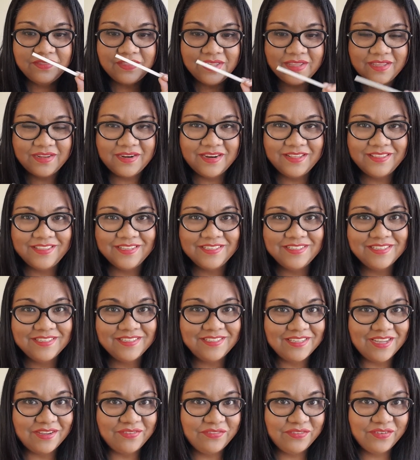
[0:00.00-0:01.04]
Then this
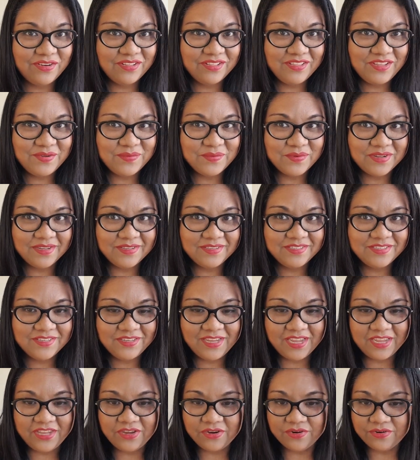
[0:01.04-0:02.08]
is definitely one
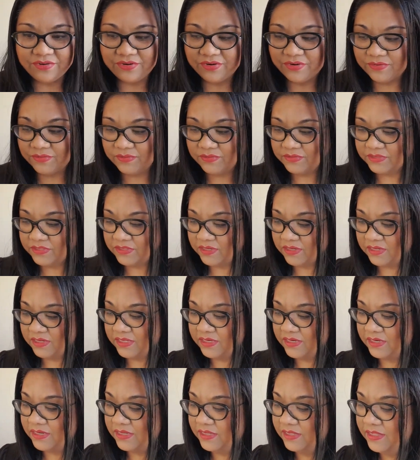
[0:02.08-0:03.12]
to get your nose
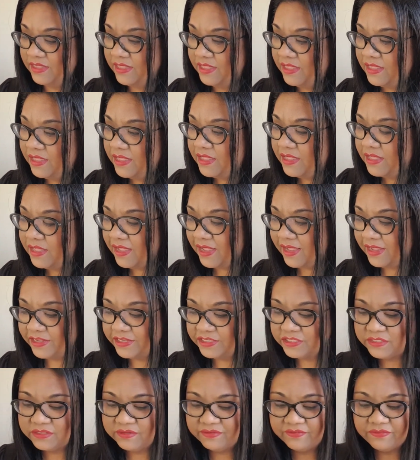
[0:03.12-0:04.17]
on.
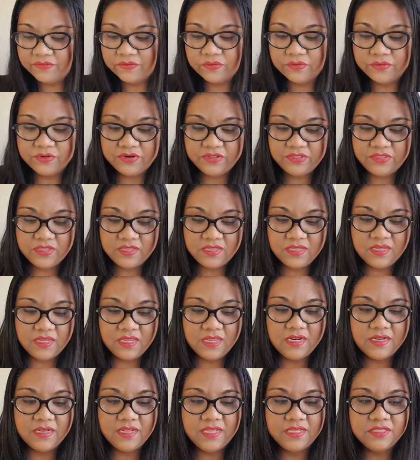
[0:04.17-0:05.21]
As for
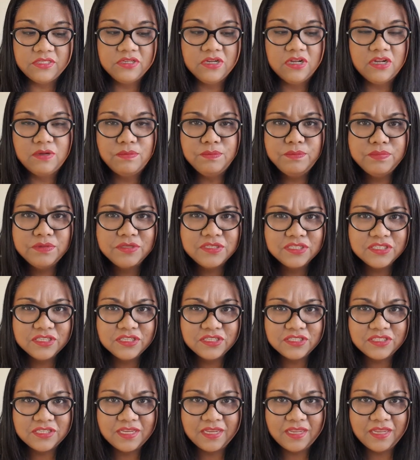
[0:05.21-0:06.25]
the Les Temps
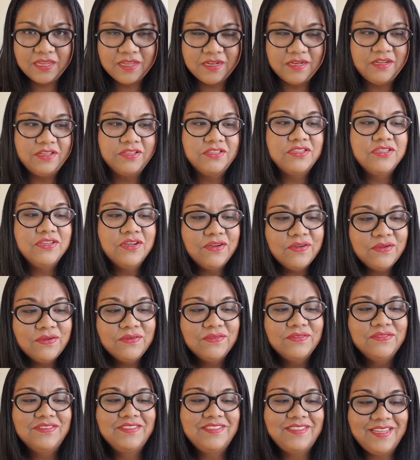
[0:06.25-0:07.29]
de Le
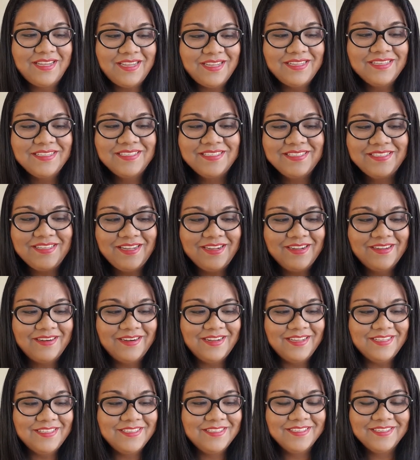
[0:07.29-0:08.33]
de des
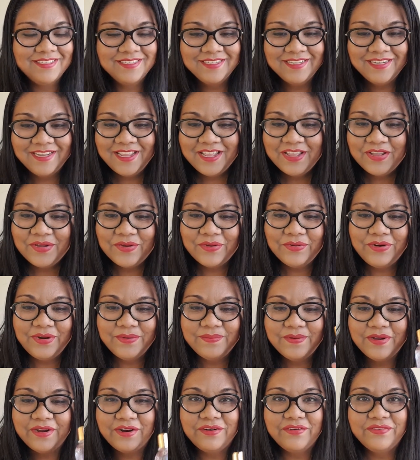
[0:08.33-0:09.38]
Secrets Eau
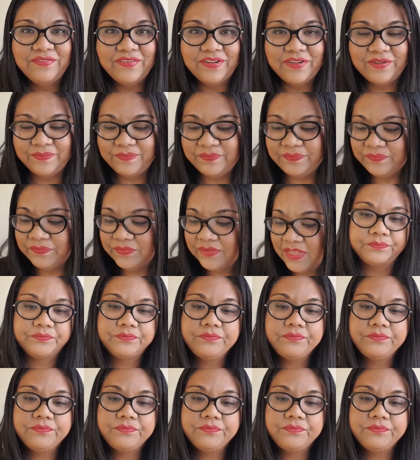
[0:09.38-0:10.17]
de Parfum,